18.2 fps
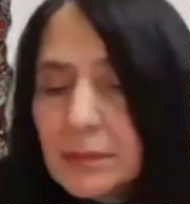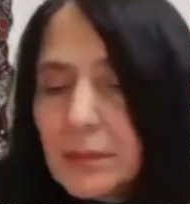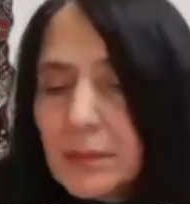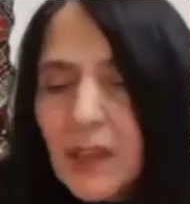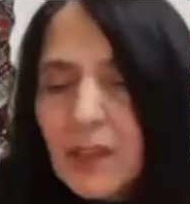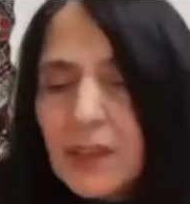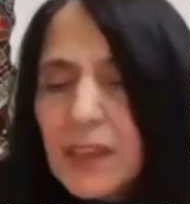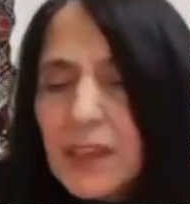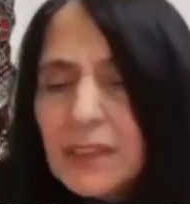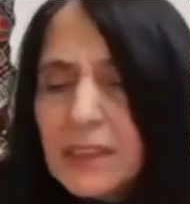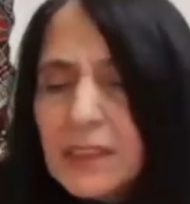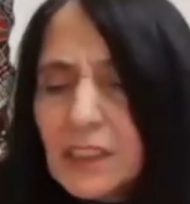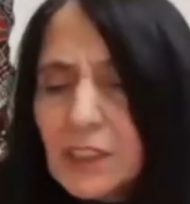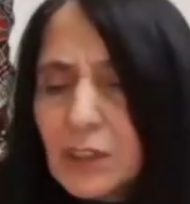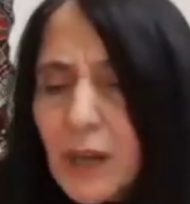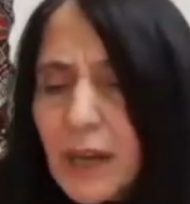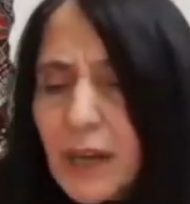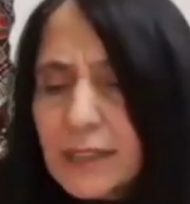Nothing
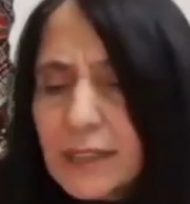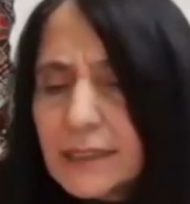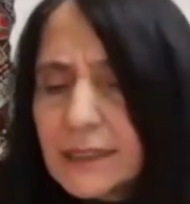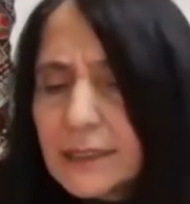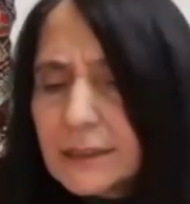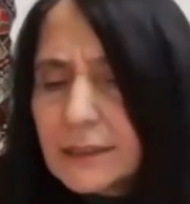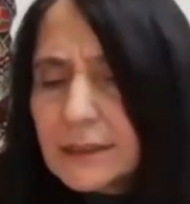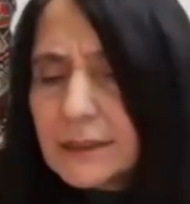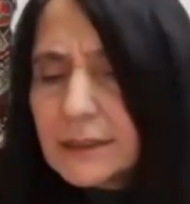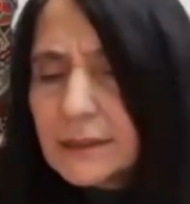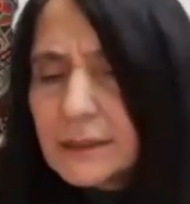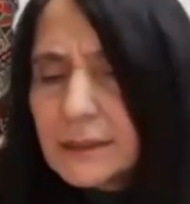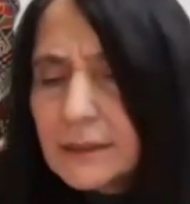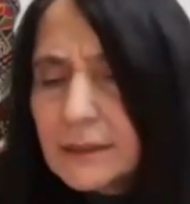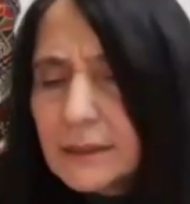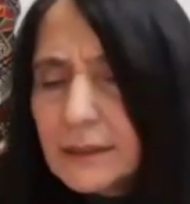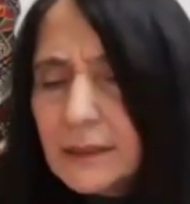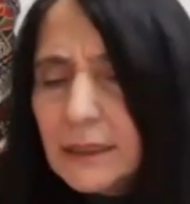distracts it.
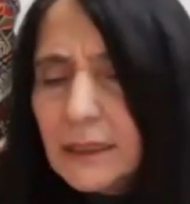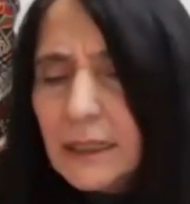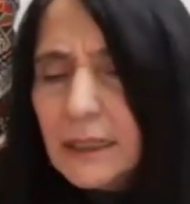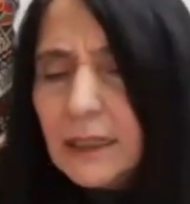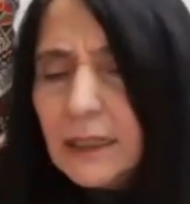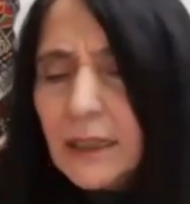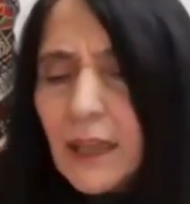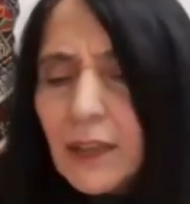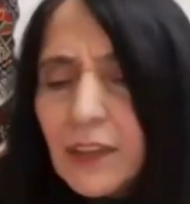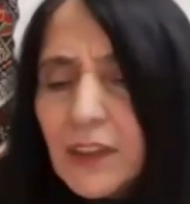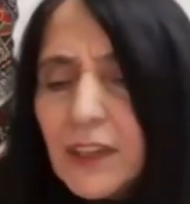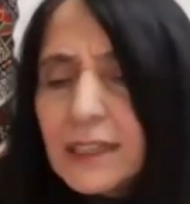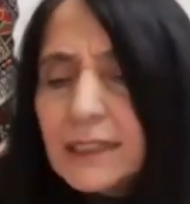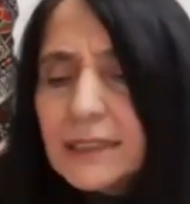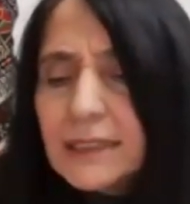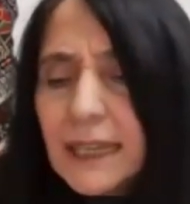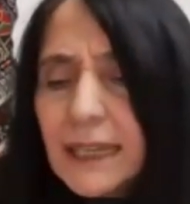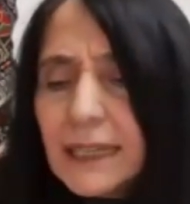
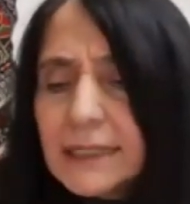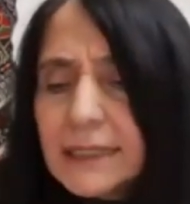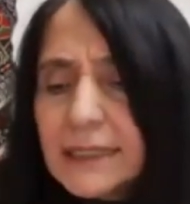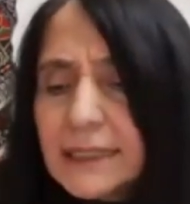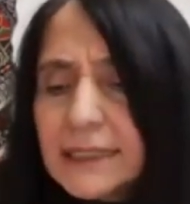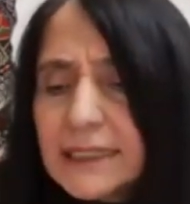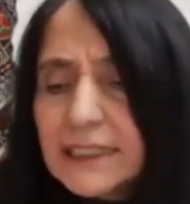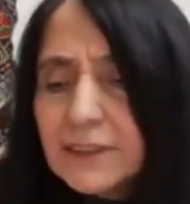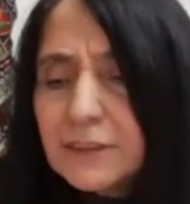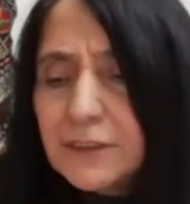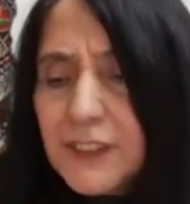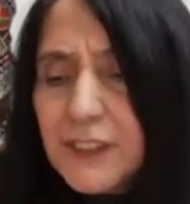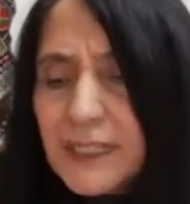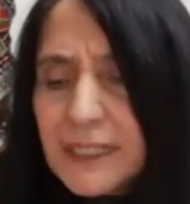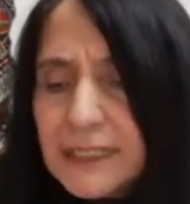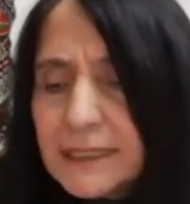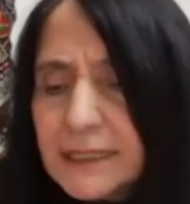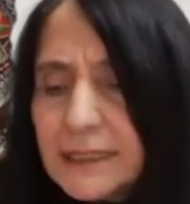Nothing takes its
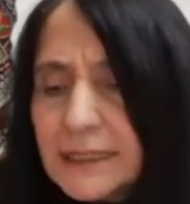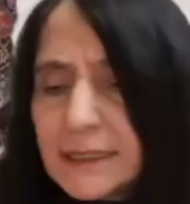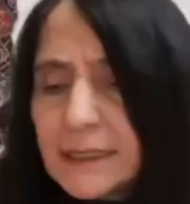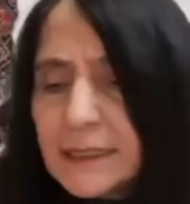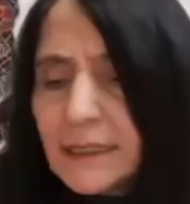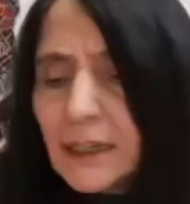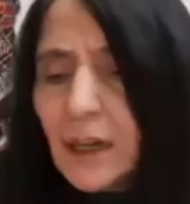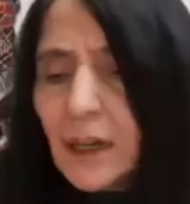fist